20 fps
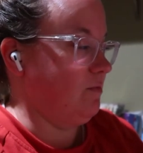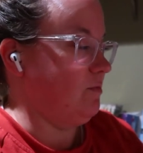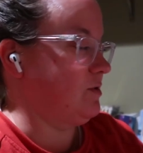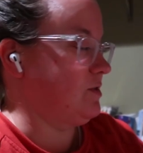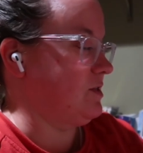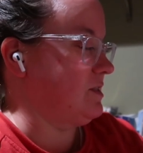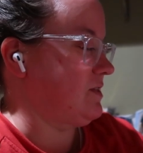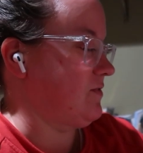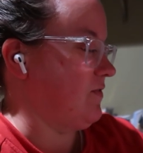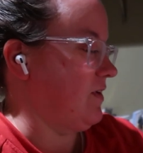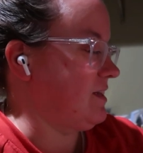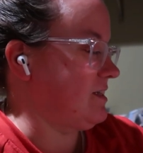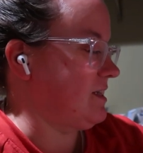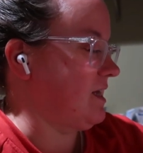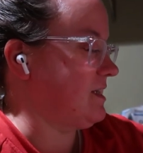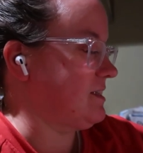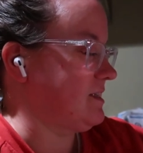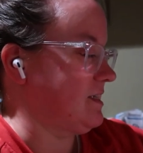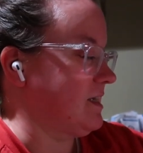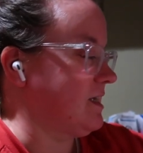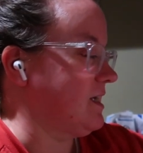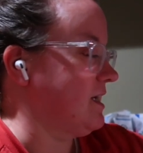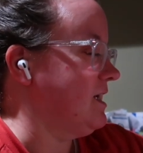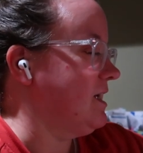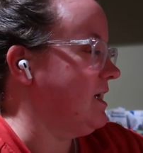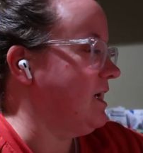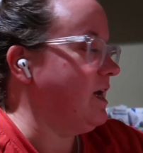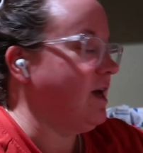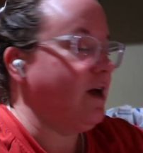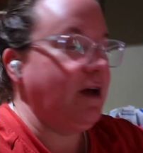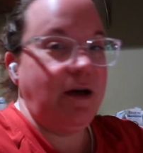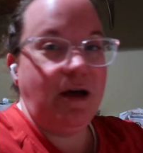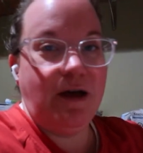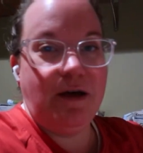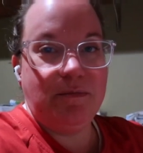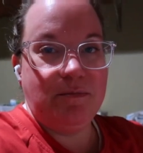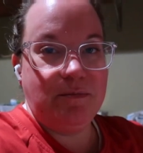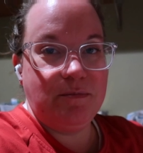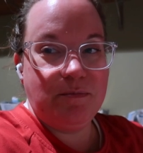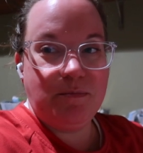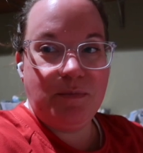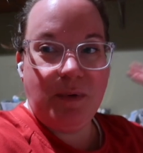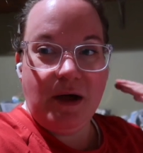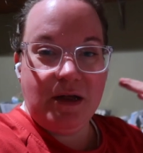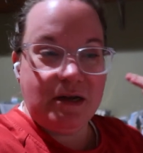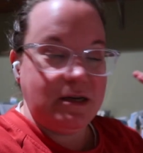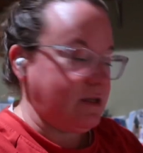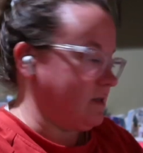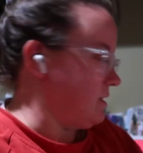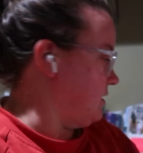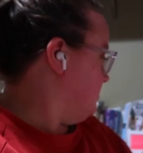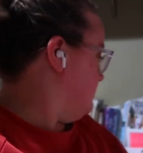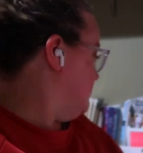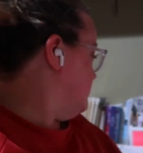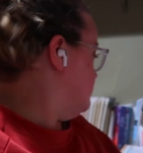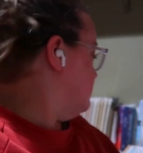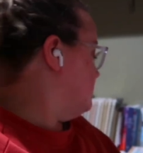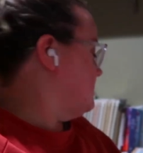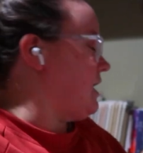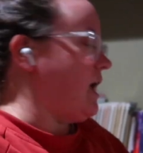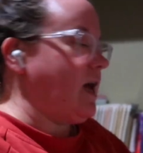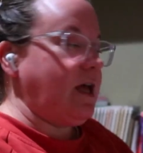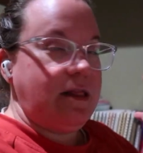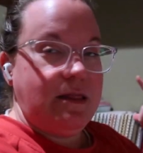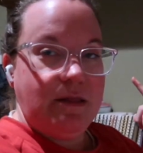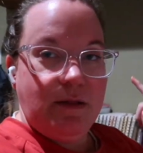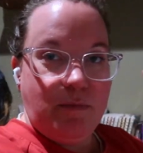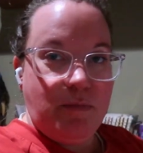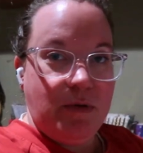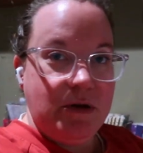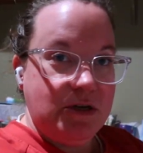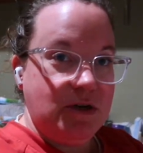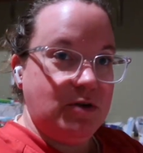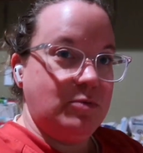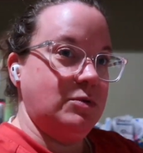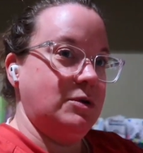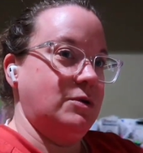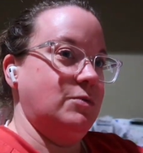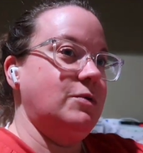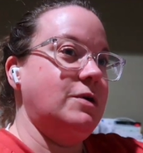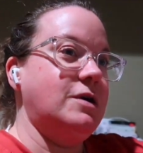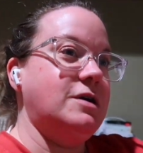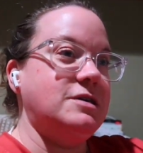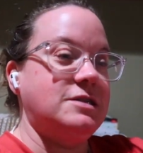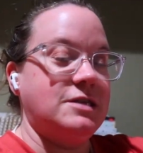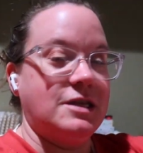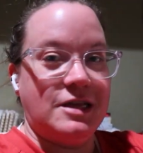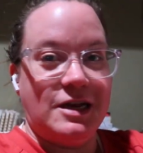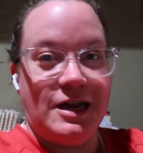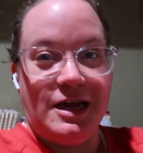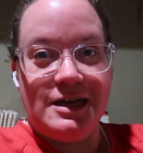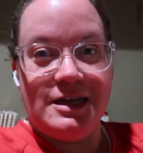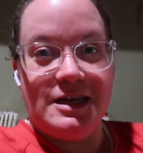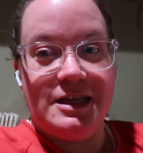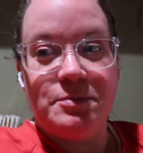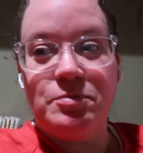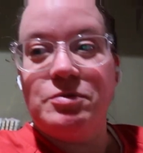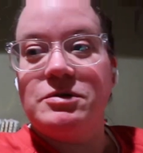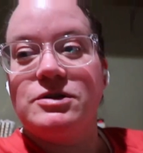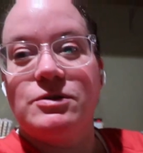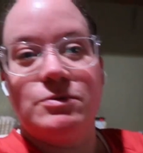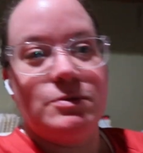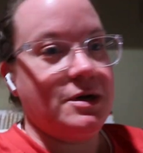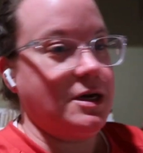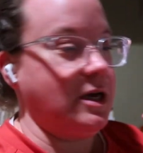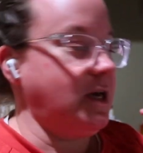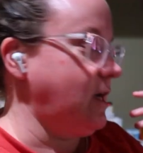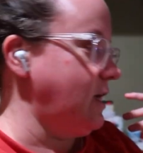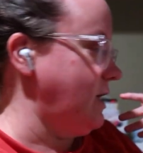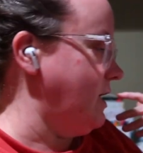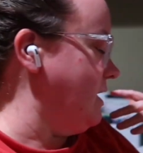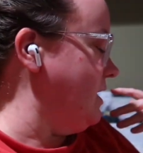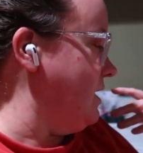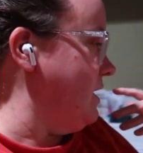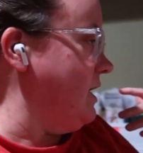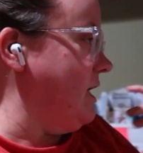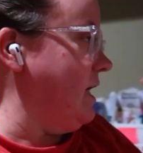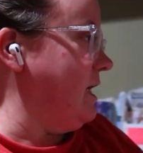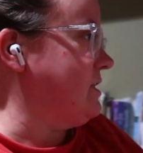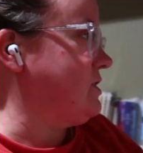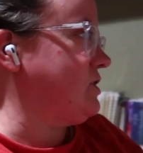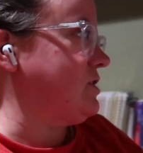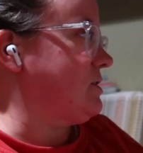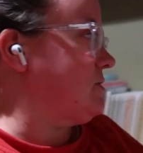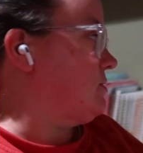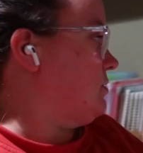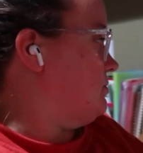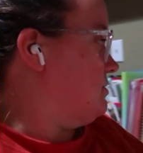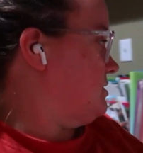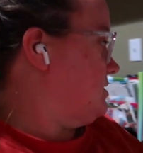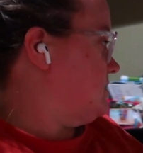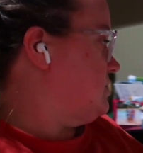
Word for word: which is fantastic. Um, but I've been doing that, the printer wouldn't work, so then I had to get the printer working. It just was a